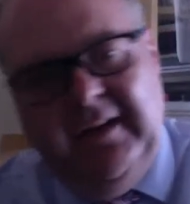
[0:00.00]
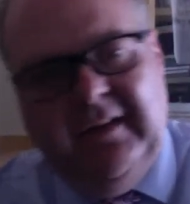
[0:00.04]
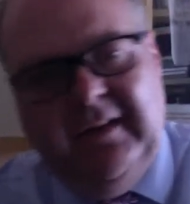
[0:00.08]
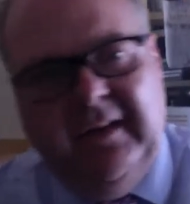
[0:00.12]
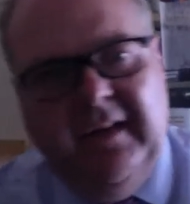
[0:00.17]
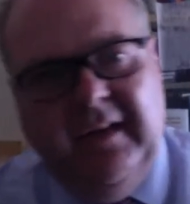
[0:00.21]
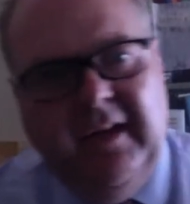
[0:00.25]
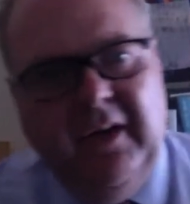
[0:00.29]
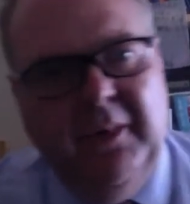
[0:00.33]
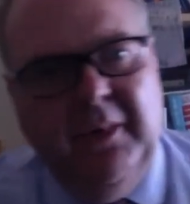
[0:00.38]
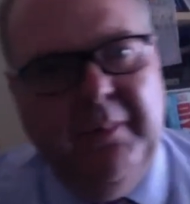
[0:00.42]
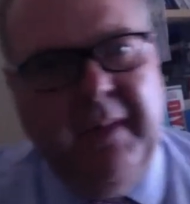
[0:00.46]
it
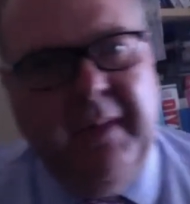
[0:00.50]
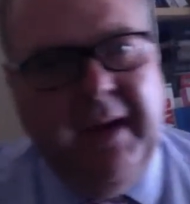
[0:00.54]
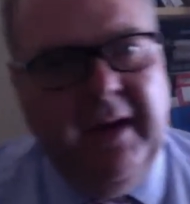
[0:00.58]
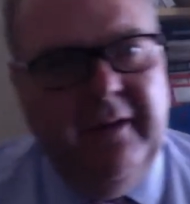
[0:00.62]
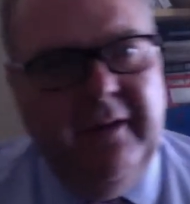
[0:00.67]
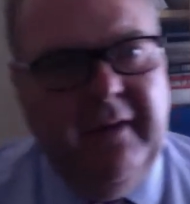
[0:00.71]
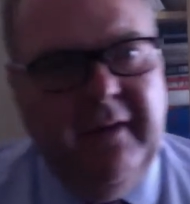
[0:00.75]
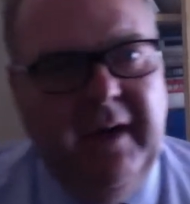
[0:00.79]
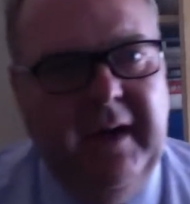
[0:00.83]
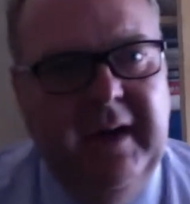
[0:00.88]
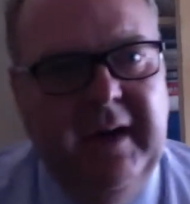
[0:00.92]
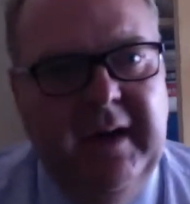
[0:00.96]
is a little
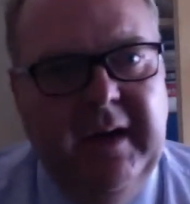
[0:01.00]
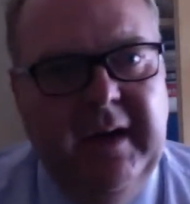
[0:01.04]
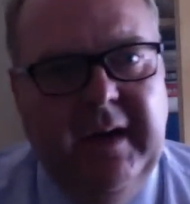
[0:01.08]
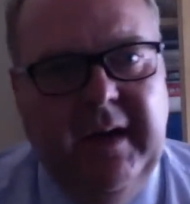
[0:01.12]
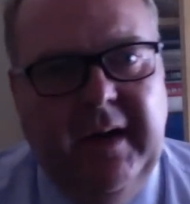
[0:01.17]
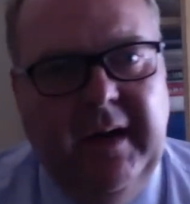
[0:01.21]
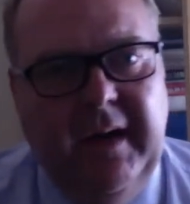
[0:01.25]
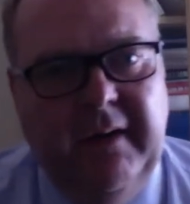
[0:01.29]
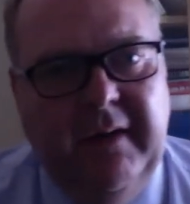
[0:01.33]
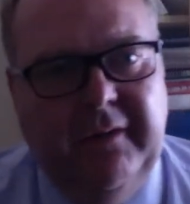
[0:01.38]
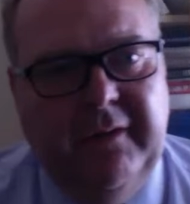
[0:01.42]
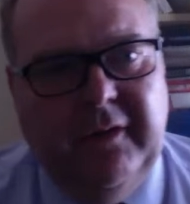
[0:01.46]
bit
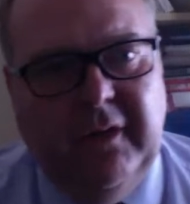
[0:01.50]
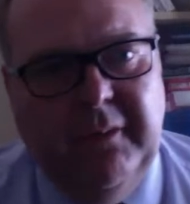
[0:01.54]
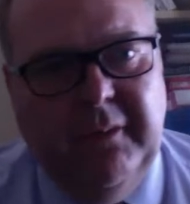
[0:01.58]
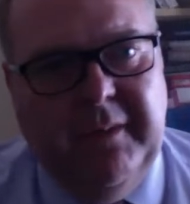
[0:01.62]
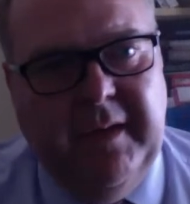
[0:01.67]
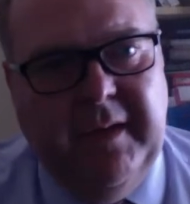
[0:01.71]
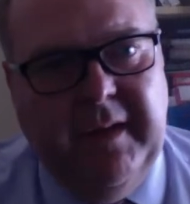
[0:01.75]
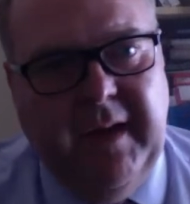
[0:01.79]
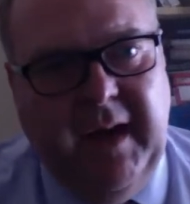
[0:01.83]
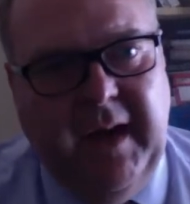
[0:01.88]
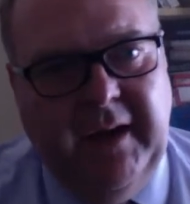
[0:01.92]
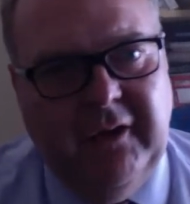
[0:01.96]
of
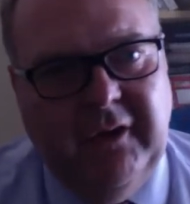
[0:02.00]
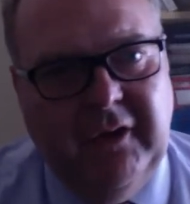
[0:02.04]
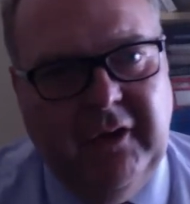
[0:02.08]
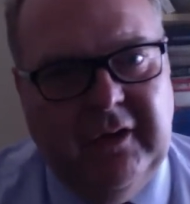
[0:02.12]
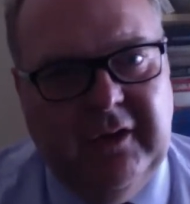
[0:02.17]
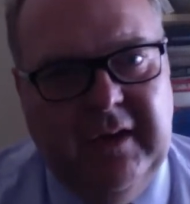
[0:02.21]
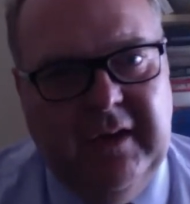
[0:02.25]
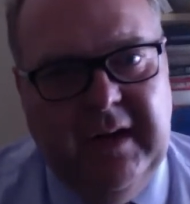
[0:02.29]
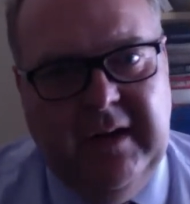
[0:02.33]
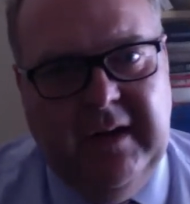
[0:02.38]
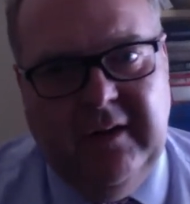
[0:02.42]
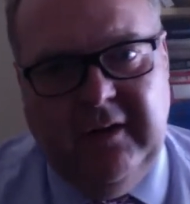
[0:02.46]
something that I
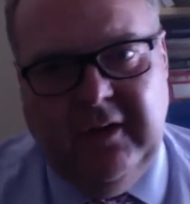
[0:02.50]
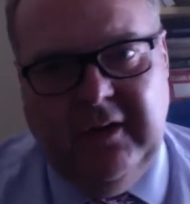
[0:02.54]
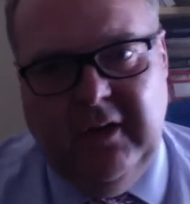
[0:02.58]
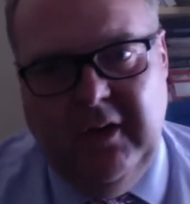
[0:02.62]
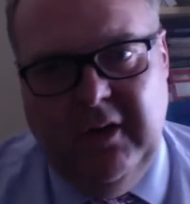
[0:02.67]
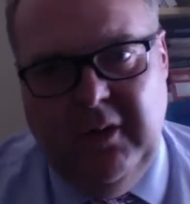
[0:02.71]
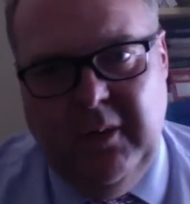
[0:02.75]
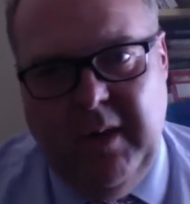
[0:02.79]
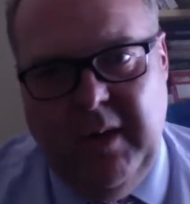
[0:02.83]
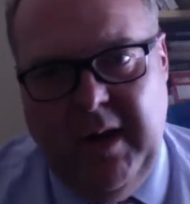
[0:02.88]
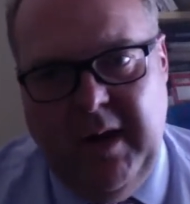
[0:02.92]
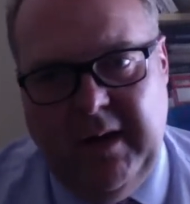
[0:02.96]
just need
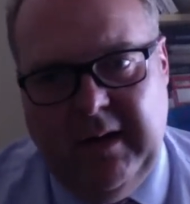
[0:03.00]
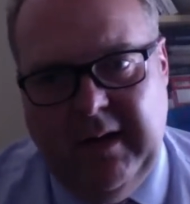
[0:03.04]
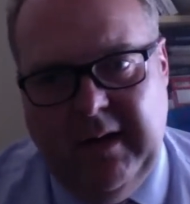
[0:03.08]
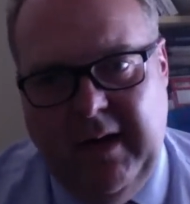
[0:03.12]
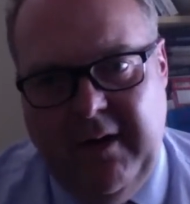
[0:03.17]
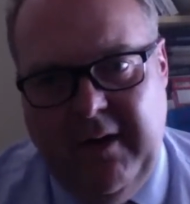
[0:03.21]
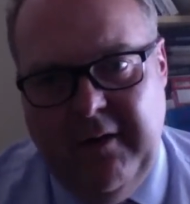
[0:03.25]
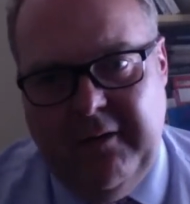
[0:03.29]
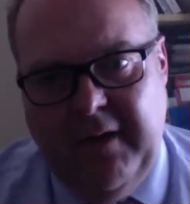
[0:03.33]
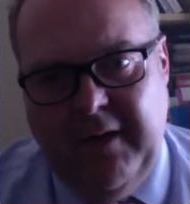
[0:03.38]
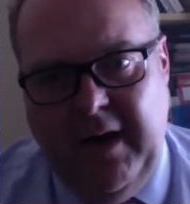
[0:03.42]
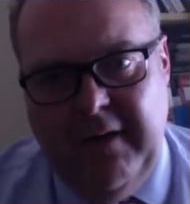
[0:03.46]
to
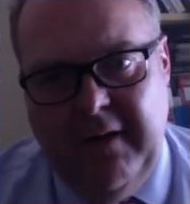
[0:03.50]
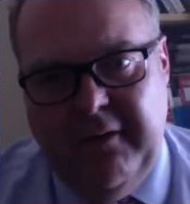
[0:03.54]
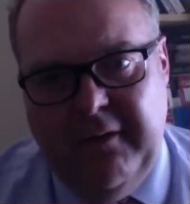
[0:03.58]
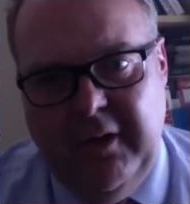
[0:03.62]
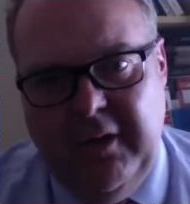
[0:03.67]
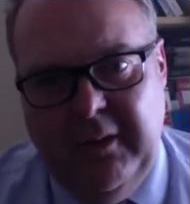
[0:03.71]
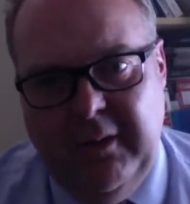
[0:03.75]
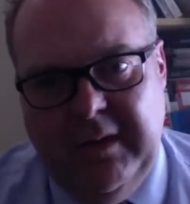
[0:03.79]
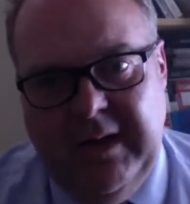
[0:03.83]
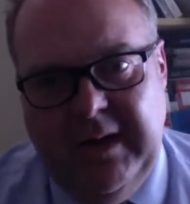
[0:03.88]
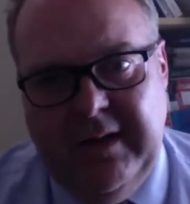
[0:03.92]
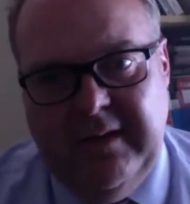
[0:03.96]
clarify a
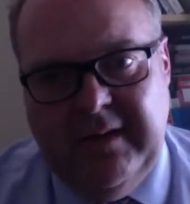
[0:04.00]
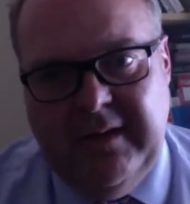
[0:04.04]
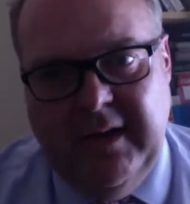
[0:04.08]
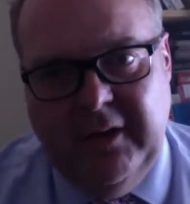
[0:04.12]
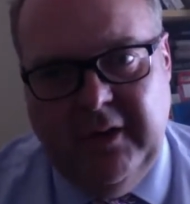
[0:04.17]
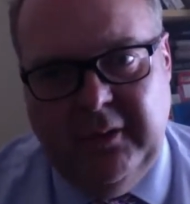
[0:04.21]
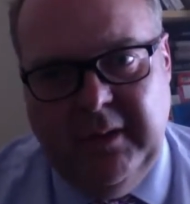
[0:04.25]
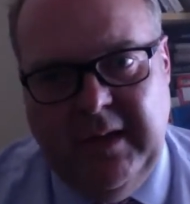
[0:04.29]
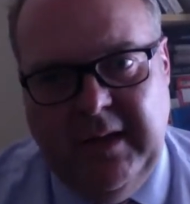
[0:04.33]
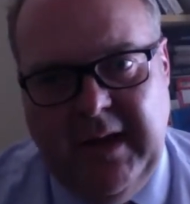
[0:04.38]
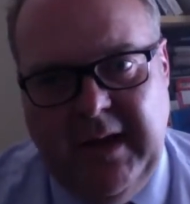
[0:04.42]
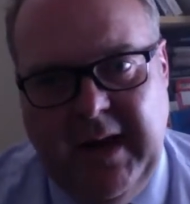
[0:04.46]
few
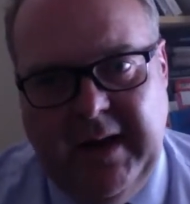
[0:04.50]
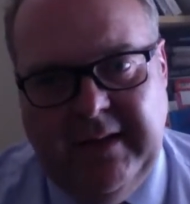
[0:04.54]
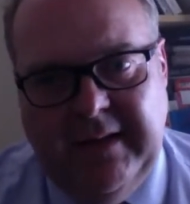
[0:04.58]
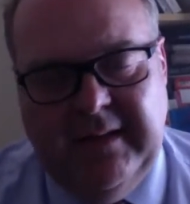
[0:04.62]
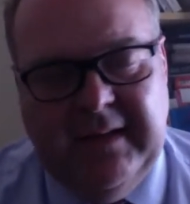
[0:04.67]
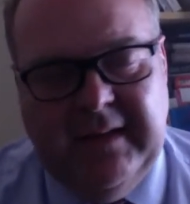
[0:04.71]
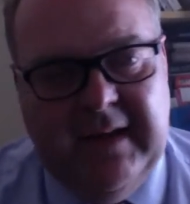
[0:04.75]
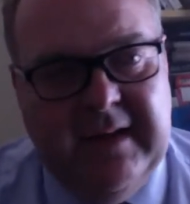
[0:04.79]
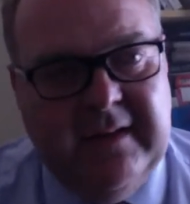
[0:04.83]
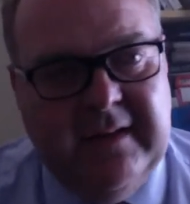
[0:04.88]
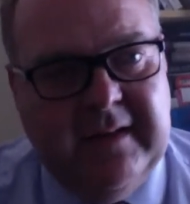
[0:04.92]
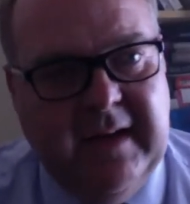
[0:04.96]
details with the
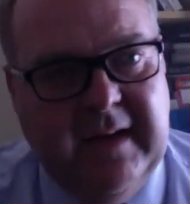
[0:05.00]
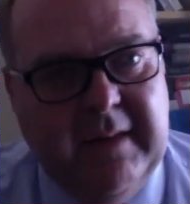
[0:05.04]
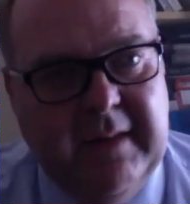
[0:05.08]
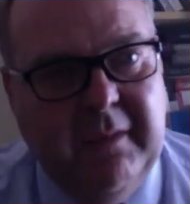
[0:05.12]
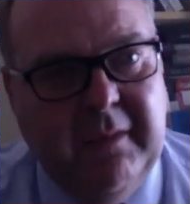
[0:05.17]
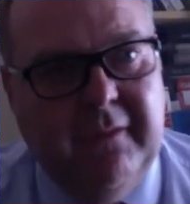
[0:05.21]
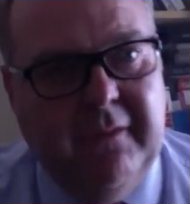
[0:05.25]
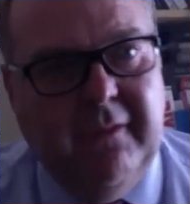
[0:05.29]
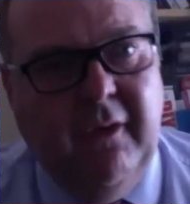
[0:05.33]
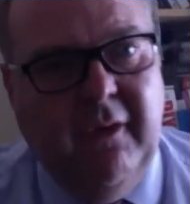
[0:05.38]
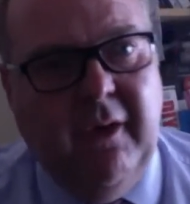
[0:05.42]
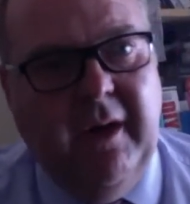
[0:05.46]
IT
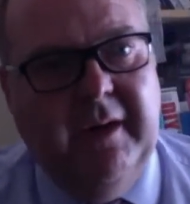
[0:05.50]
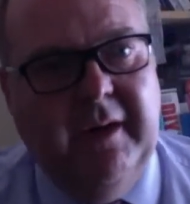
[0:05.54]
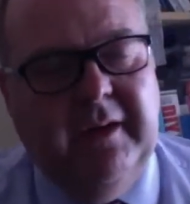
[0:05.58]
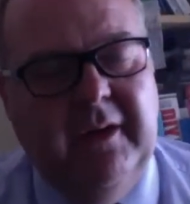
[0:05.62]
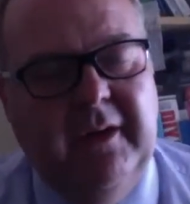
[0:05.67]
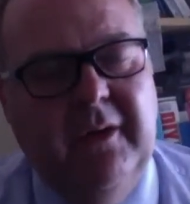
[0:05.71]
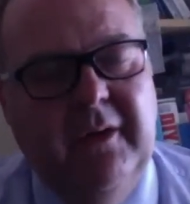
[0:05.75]
team before I